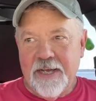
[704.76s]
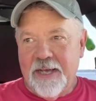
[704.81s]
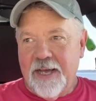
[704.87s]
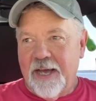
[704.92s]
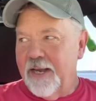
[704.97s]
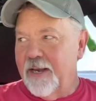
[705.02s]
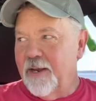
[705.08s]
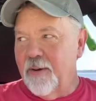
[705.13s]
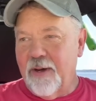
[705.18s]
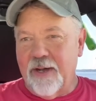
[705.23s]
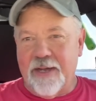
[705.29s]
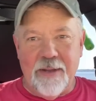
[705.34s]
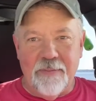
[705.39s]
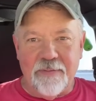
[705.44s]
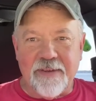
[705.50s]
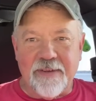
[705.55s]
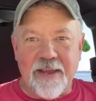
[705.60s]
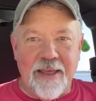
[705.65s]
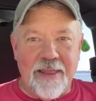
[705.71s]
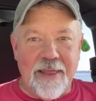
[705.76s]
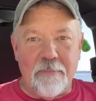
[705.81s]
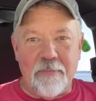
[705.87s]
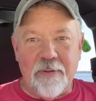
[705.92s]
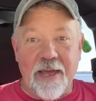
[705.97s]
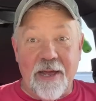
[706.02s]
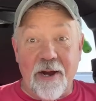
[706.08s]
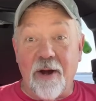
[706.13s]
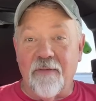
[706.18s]
I know I keep saying that,
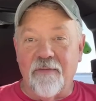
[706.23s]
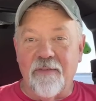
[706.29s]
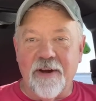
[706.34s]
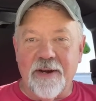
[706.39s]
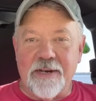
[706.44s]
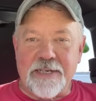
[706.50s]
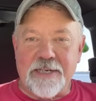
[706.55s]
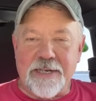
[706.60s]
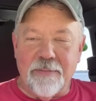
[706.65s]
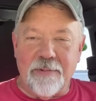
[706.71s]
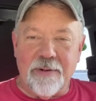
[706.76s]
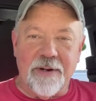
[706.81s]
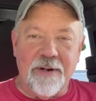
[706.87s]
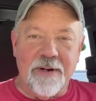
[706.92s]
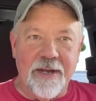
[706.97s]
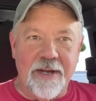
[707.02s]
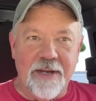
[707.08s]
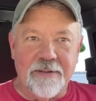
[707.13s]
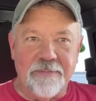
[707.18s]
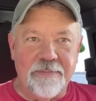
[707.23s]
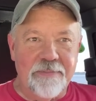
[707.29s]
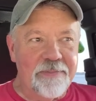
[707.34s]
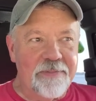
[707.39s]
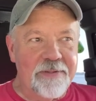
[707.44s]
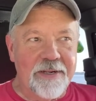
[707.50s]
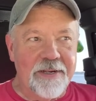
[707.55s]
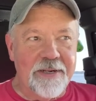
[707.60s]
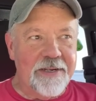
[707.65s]
but they are very similar. I'm
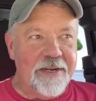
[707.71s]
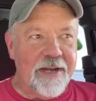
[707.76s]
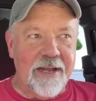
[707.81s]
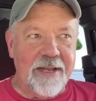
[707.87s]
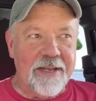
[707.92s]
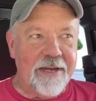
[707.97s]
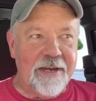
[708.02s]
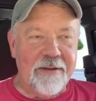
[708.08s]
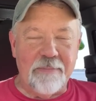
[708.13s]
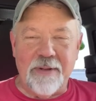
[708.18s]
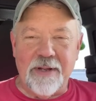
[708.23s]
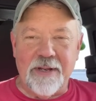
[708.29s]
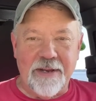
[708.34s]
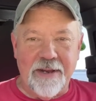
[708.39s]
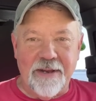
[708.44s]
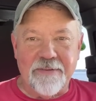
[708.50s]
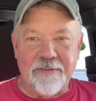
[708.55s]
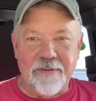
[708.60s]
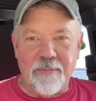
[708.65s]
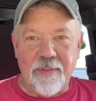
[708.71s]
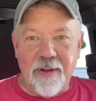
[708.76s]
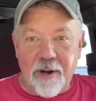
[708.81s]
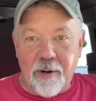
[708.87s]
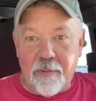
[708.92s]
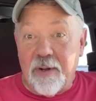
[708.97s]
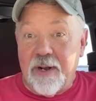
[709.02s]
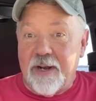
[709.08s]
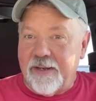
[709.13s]
gonna not lie, beignets are
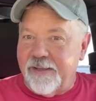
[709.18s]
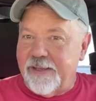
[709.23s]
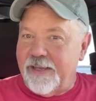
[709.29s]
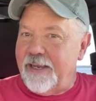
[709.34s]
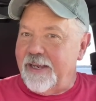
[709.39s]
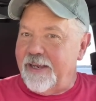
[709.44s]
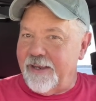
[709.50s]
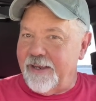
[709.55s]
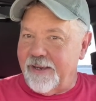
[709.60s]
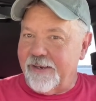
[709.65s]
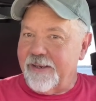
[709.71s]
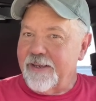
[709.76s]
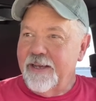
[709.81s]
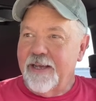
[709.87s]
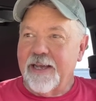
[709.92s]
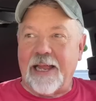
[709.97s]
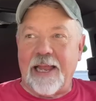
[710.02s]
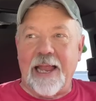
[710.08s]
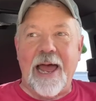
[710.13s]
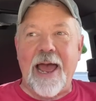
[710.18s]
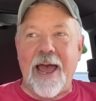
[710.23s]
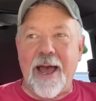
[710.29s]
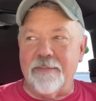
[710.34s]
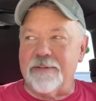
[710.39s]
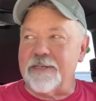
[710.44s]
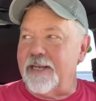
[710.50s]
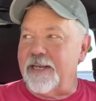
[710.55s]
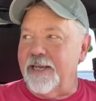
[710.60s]
better. But the
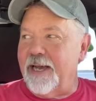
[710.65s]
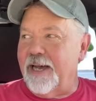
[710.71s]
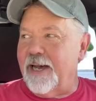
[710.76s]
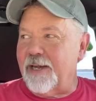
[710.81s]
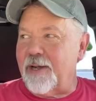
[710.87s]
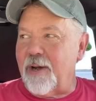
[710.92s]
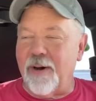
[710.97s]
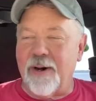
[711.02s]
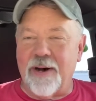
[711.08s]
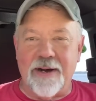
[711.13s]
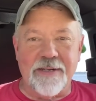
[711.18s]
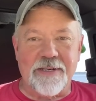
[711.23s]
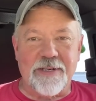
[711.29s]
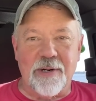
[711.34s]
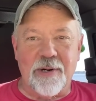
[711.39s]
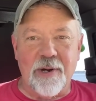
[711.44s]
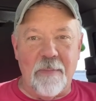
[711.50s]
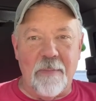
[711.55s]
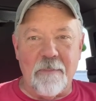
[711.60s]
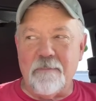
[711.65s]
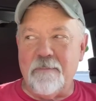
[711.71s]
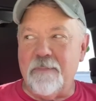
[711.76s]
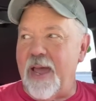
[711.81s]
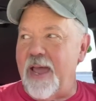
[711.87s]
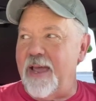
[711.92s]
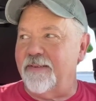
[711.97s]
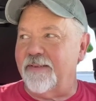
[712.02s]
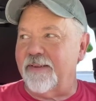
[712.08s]
clams, the uh, quahogs are
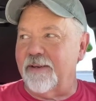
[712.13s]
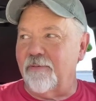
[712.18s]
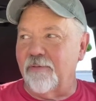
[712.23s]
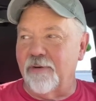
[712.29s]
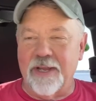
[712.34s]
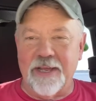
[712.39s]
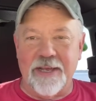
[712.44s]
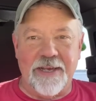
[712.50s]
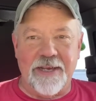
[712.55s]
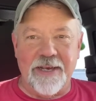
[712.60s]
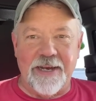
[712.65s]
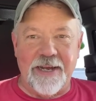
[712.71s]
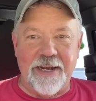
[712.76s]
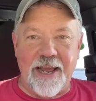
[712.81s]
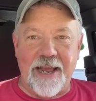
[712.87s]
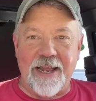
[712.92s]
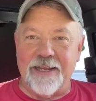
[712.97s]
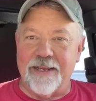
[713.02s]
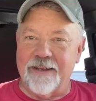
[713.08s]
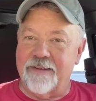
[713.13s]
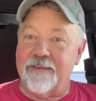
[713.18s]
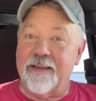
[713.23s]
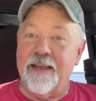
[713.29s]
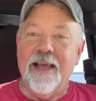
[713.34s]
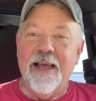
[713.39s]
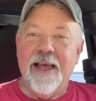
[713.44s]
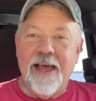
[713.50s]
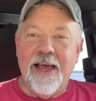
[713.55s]
amazing, really good. And the,
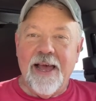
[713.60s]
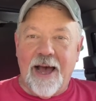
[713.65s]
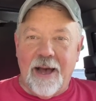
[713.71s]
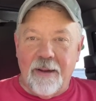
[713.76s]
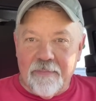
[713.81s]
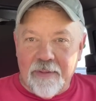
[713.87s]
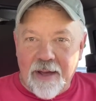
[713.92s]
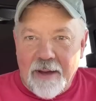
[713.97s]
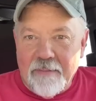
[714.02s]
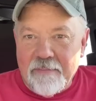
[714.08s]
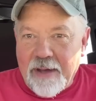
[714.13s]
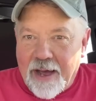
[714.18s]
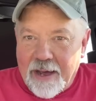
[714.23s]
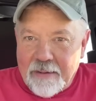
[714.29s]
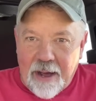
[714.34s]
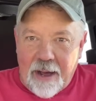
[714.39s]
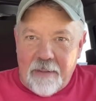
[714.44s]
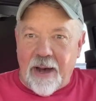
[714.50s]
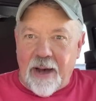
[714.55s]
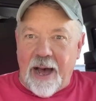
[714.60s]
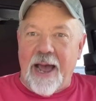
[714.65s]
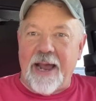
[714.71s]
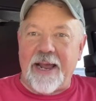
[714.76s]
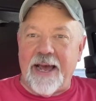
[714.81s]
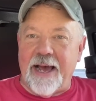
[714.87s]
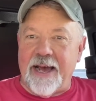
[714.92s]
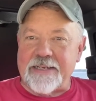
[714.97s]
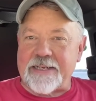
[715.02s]
I'm, I'm, I buy it,
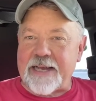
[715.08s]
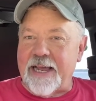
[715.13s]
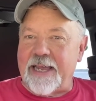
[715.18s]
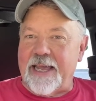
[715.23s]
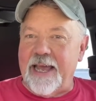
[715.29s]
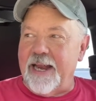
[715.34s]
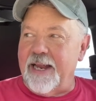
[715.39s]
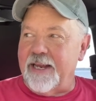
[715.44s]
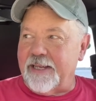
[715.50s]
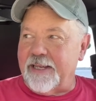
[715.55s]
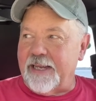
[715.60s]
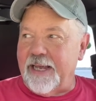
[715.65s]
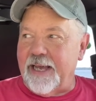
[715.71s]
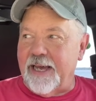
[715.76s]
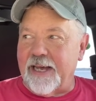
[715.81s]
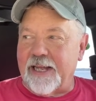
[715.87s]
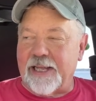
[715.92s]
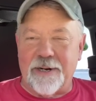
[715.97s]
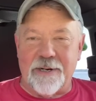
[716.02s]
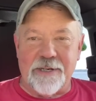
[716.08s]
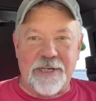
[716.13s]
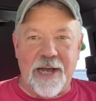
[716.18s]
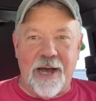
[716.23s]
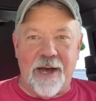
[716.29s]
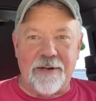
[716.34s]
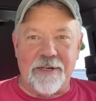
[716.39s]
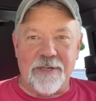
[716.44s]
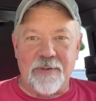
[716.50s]
guys. I get it. The uh, clear
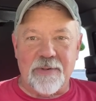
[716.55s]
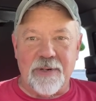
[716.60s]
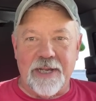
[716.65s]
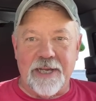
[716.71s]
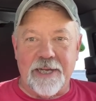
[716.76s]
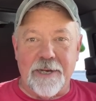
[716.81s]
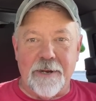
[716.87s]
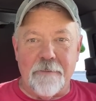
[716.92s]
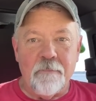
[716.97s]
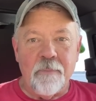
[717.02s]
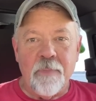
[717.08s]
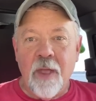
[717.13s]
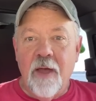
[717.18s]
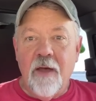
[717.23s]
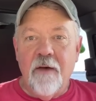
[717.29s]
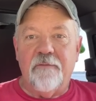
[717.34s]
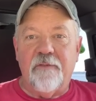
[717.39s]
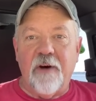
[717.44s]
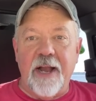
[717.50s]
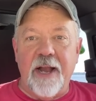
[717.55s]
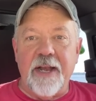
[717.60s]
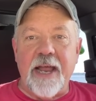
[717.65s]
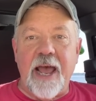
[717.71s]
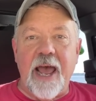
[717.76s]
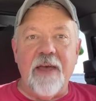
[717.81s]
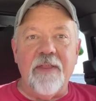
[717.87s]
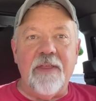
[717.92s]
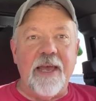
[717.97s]
chowder is really good. Fun
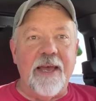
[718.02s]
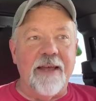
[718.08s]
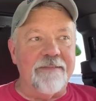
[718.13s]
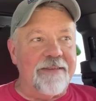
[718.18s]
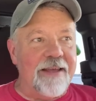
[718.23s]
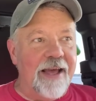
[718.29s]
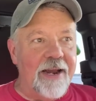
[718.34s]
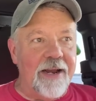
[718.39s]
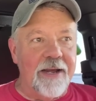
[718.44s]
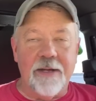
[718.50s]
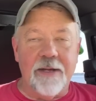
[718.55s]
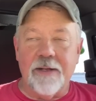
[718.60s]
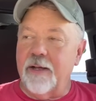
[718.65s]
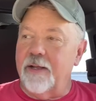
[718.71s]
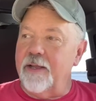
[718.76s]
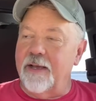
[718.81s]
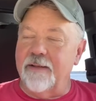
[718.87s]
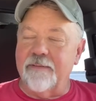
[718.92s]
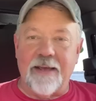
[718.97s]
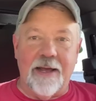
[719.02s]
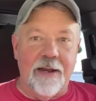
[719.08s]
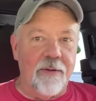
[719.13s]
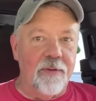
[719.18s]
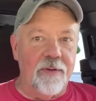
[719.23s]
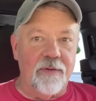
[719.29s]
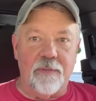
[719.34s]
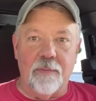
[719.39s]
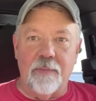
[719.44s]
day, the antenna. The antenna
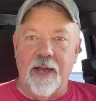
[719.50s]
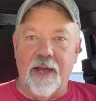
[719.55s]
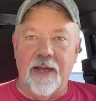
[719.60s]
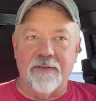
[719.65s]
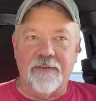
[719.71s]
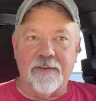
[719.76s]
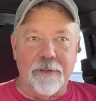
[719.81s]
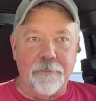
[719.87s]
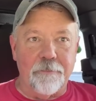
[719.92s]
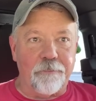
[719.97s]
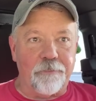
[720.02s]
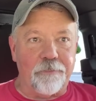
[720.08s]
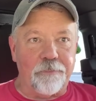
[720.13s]
was amazing.